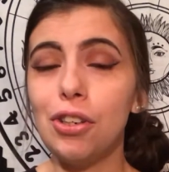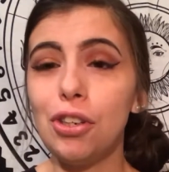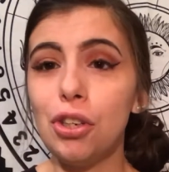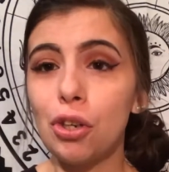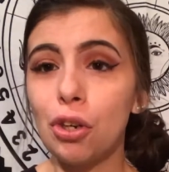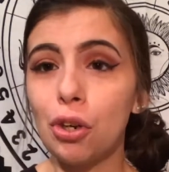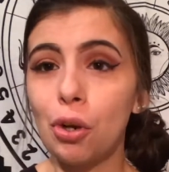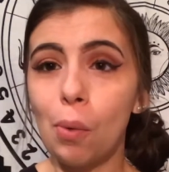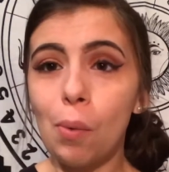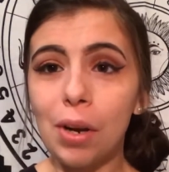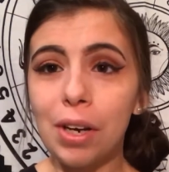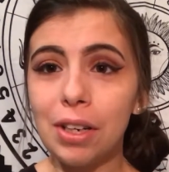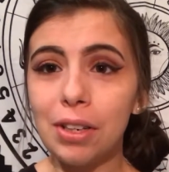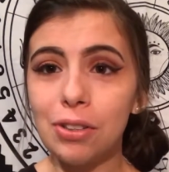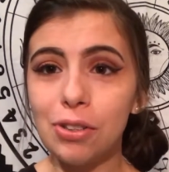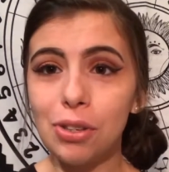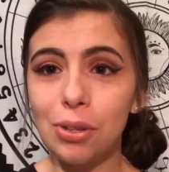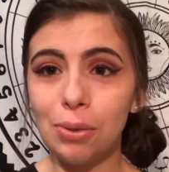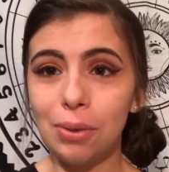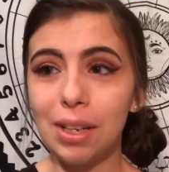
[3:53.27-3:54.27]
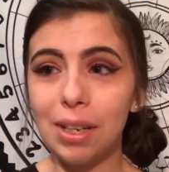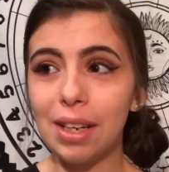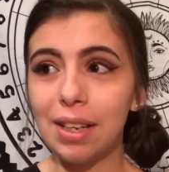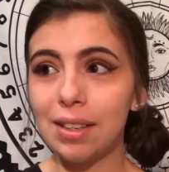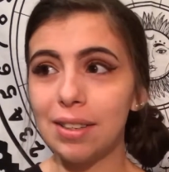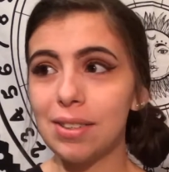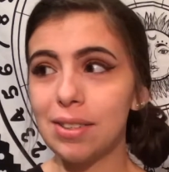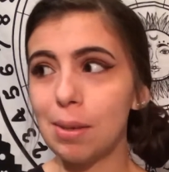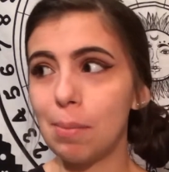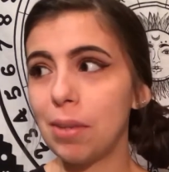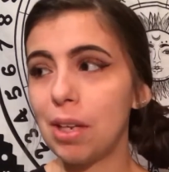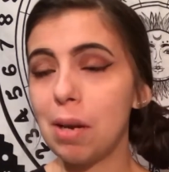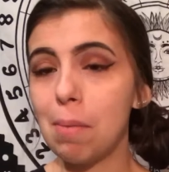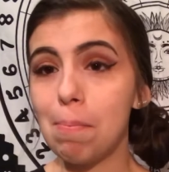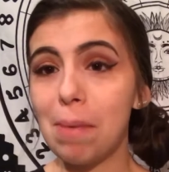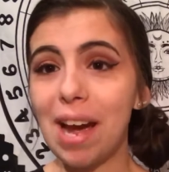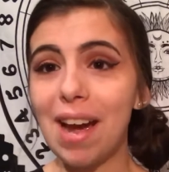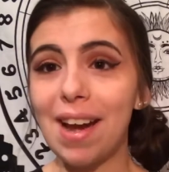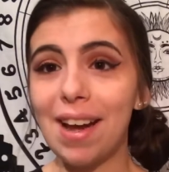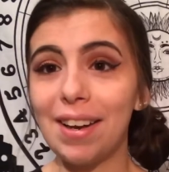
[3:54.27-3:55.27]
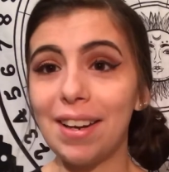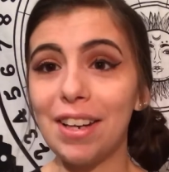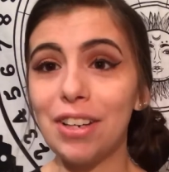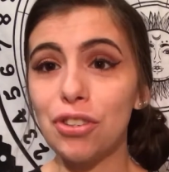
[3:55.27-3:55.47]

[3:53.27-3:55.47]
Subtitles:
you're going to get something bad